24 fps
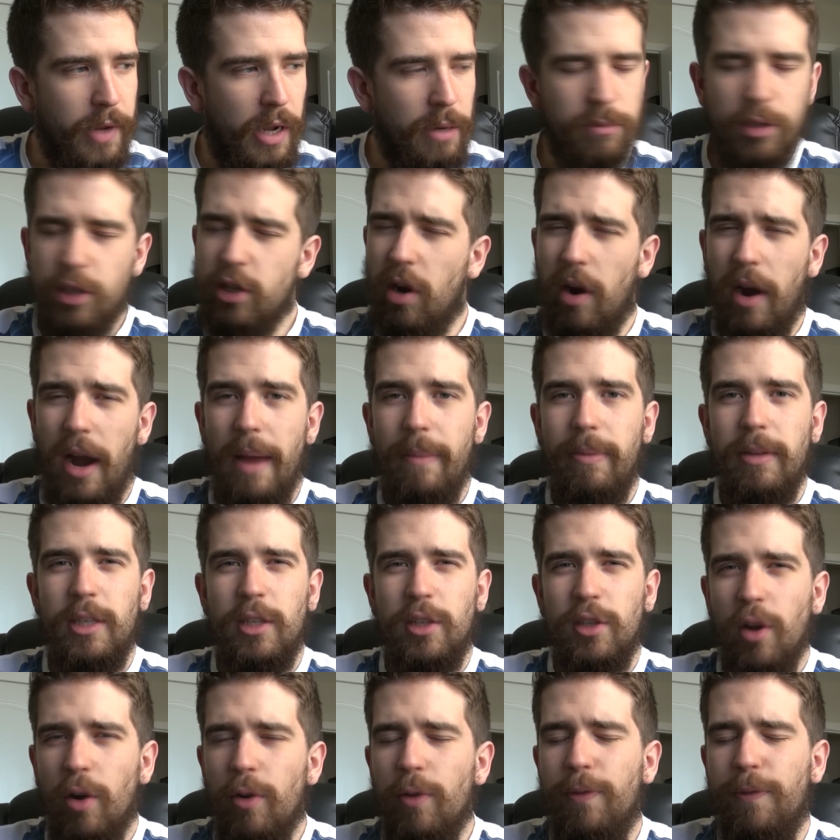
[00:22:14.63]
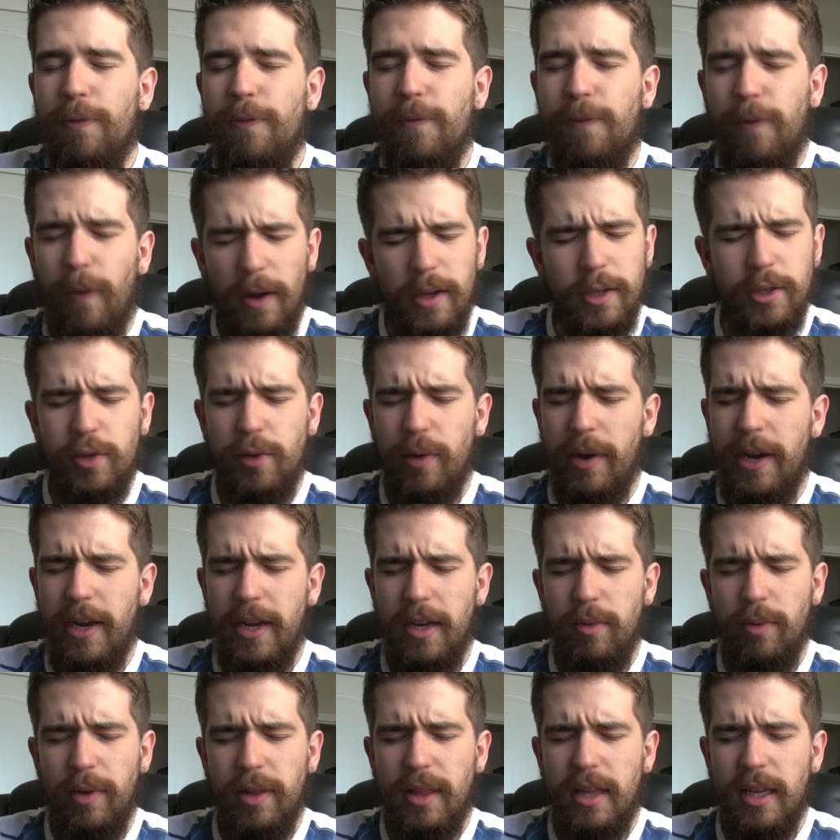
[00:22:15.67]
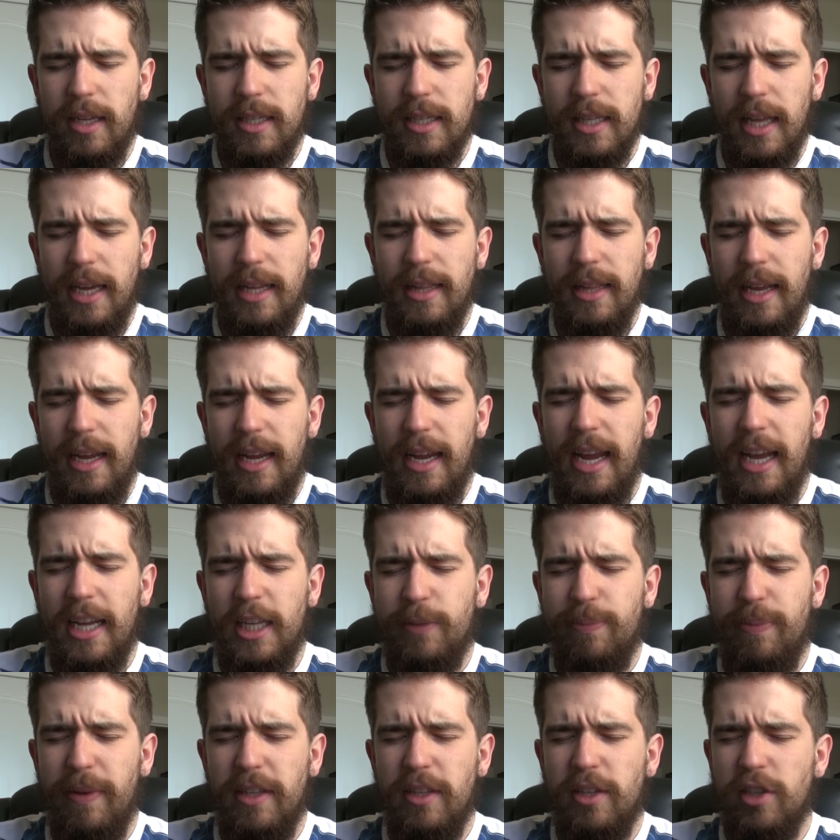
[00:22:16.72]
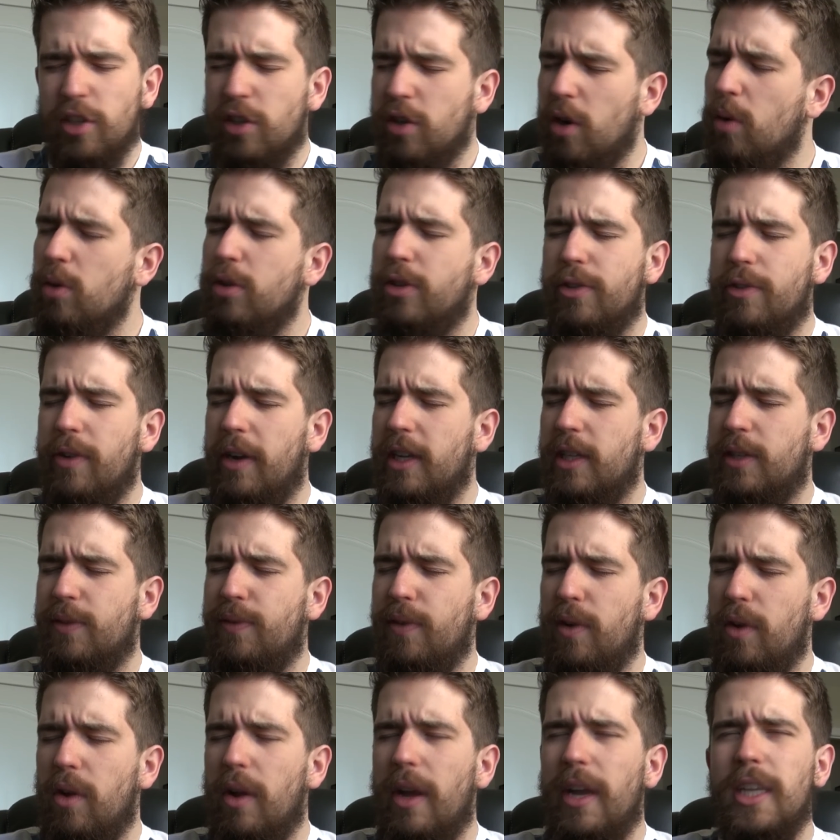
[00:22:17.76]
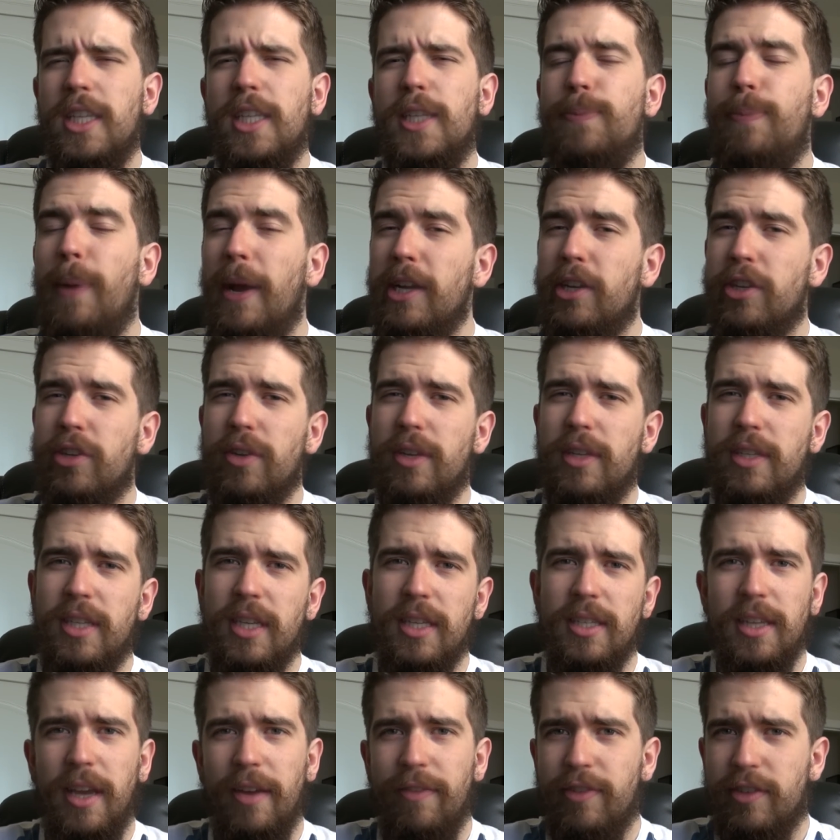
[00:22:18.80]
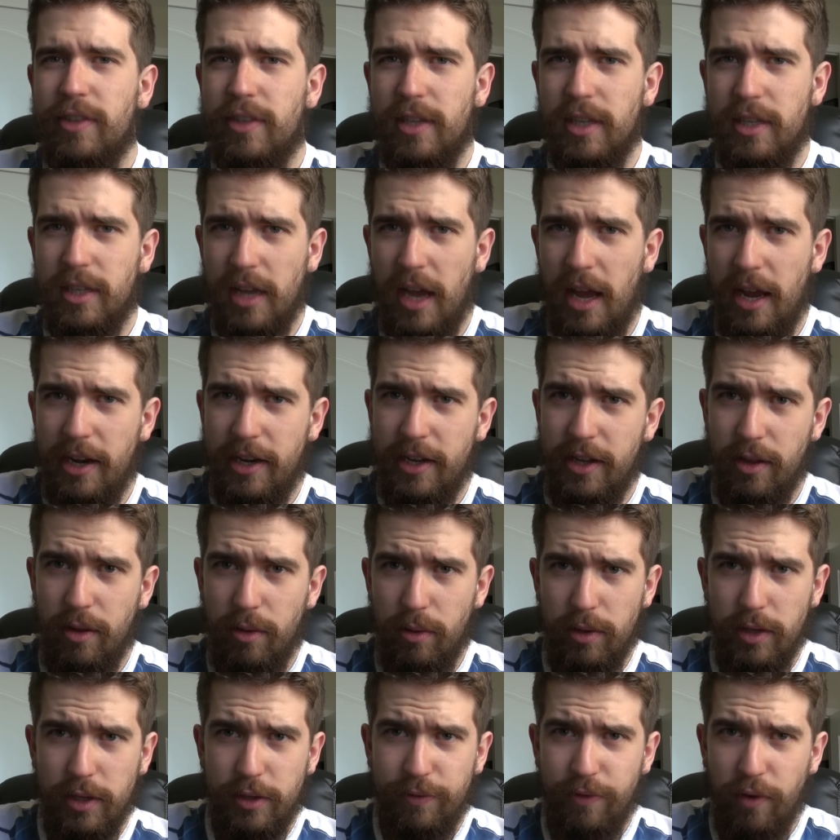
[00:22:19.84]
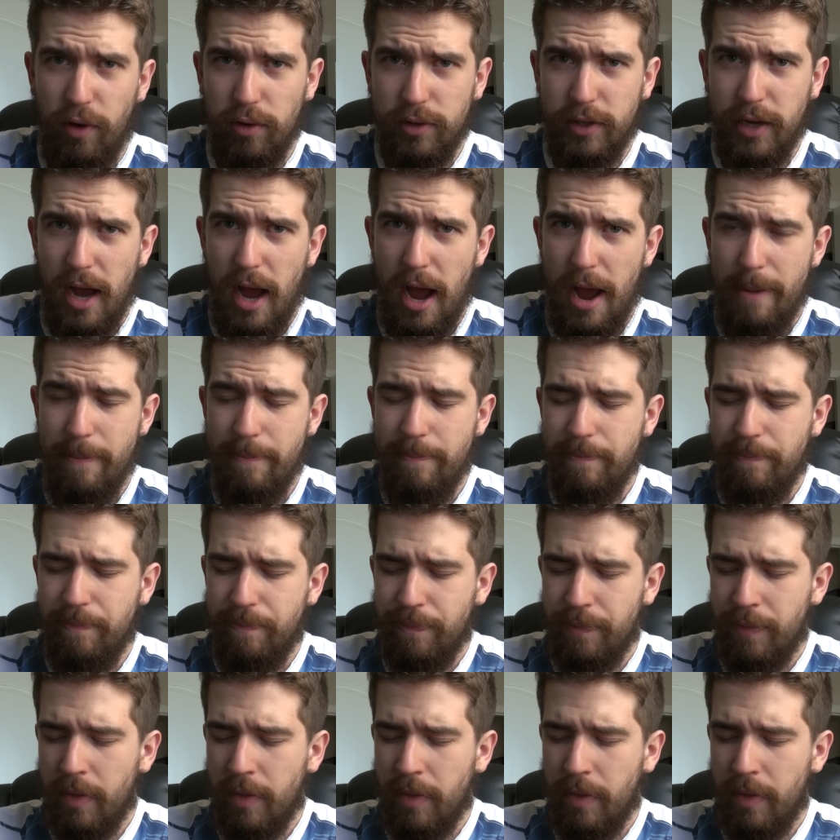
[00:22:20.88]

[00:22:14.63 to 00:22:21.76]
I'm sorry, I've been so frustrated with this lately. It's been so stressful, especially since I've decided to do this full time.